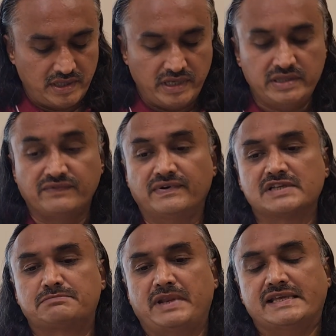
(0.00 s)
in the
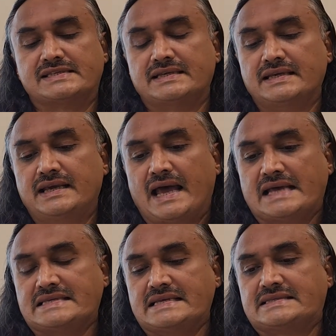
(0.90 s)
first place?
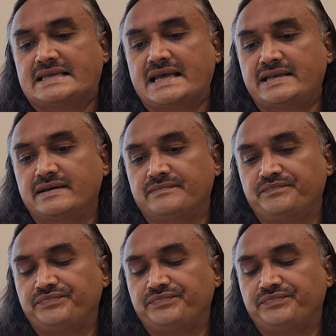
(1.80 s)
As I said,